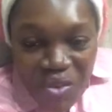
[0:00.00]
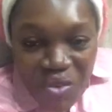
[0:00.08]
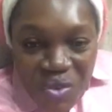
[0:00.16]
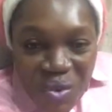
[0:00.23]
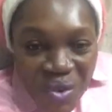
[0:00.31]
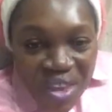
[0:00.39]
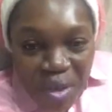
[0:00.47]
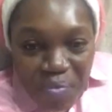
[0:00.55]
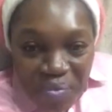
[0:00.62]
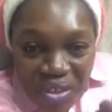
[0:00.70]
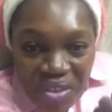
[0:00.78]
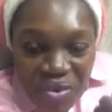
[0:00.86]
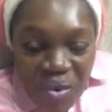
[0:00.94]
You
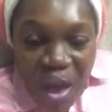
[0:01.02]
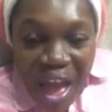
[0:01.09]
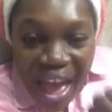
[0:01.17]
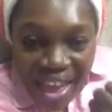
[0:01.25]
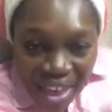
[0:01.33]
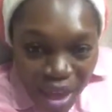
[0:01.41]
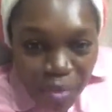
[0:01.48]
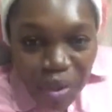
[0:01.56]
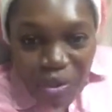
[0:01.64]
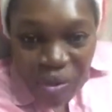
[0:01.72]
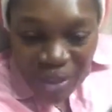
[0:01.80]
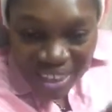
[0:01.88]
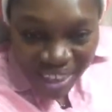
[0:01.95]
can you are able
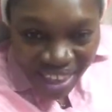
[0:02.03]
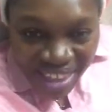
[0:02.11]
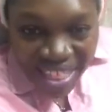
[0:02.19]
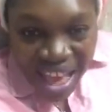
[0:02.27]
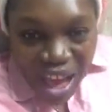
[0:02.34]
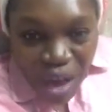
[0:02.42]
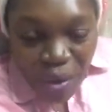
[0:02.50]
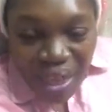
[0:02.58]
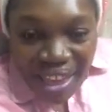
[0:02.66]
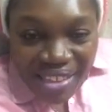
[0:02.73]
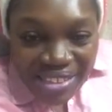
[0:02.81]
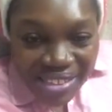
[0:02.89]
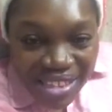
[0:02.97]
to get out
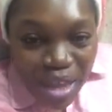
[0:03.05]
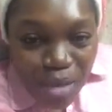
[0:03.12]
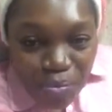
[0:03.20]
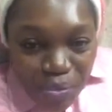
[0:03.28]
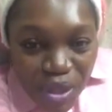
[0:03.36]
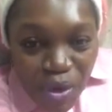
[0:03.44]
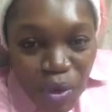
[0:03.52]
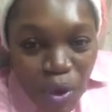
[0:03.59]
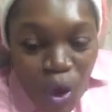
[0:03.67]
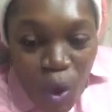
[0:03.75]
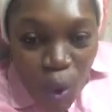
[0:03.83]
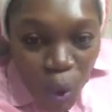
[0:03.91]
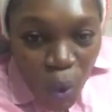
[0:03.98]
and still be
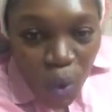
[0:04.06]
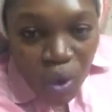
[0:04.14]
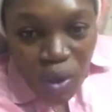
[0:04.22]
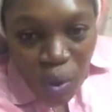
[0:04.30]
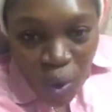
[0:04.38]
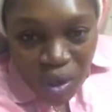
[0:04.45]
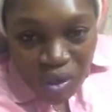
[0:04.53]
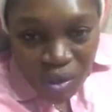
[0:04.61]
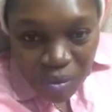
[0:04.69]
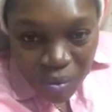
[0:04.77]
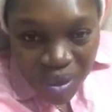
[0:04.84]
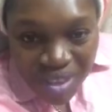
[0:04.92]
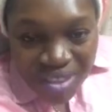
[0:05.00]
who you want to
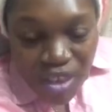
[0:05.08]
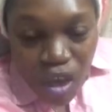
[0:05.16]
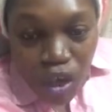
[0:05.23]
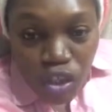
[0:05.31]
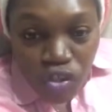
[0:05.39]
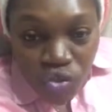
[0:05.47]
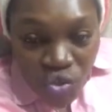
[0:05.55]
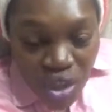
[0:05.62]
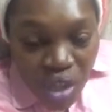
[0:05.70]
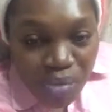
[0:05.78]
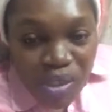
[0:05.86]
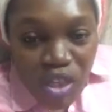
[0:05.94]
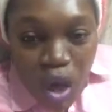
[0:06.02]
be, your
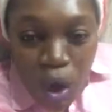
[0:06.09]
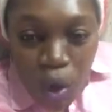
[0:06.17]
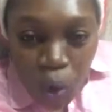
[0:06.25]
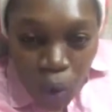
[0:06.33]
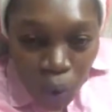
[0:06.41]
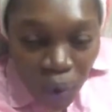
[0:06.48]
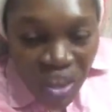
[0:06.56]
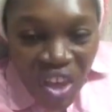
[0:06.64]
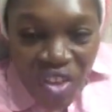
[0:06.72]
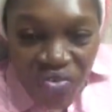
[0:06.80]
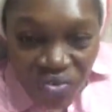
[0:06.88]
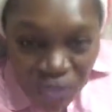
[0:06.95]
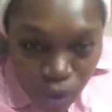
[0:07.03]
dreams, your goal,
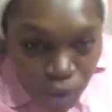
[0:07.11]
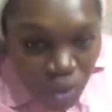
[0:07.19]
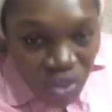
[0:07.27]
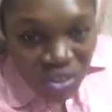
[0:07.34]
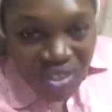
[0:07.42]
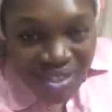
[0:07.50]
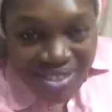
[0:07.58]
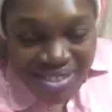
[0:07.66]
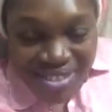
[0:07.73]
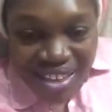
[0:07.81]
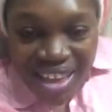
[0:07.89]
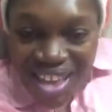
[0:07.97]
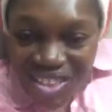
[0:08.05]
your
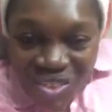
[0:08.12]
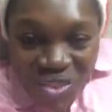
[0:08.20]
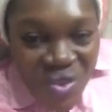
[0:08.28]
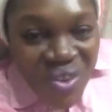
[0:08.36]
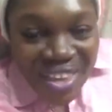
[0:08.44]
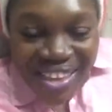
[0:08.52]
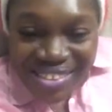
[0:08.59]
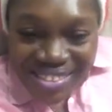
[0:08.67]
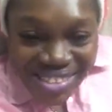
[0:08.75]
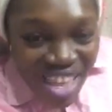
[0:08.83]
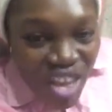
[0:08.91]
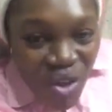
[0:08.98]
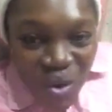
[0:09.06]
visions. You can
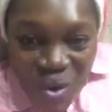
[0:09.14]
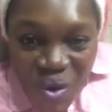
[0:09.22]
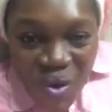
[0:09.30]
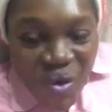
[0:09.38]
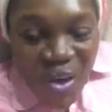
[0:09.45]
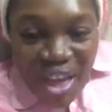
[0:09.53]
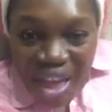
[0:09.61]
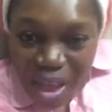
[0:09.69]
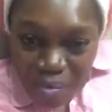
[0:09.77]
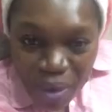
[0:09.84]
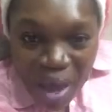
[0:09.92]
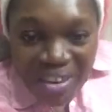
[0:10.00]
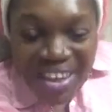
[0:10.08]
still go
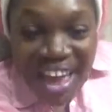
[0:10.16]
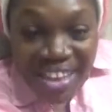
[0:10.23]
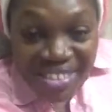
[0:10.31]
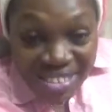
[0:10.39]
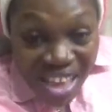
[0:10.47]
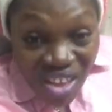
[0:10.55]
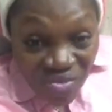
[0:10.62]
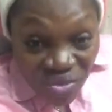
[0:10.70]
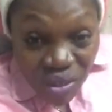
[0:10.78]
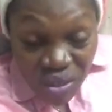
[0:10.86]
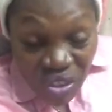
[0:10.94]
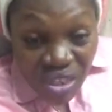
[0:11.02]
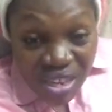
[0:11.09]
about it. I say
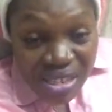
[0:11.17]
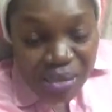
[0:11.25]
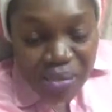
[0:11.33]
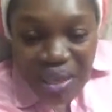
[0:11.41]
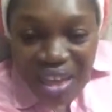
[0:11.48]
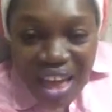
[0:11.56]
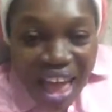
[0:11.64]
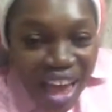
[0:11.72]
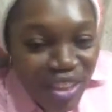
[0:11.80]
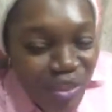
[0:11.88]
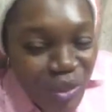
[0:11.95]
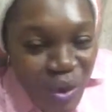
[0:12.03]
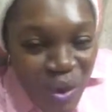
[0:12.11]
visions because
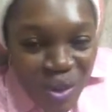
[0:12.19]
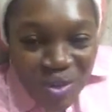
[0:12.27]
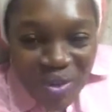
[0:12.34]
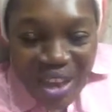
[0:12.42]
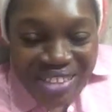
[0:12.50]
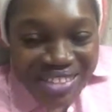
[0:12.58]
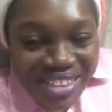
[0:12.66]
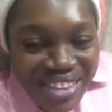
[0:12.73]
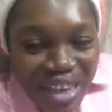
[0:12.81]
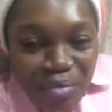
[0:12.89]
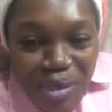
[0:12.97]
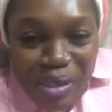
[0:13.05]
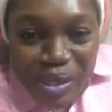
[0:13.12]
I know you are
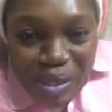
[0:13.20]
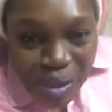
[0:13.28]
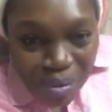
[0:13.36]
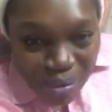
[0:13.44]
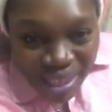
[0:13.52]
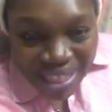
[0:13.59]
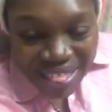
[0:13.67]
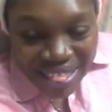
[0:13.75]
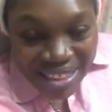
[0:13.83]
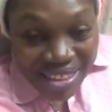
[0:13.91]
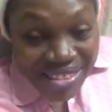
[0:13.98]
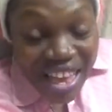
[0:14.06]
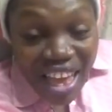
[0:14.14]
thinking about so many
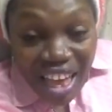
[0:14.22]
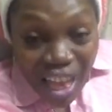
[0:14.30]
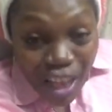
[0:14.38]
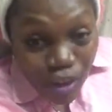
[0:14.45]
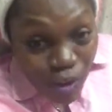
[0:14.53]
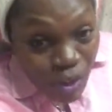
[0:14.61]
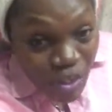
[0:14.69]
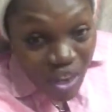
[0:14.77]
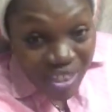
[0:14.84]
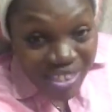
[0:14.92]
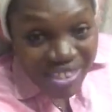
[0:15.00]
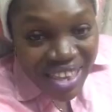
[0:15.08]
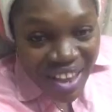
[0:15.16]
things and those
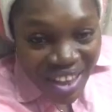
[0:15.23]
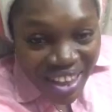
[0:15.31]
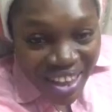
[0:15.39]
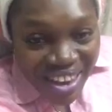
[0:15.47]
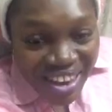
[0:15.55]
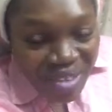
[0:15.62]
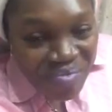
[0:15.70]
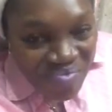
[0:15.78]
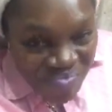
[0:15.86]
thoughts in your head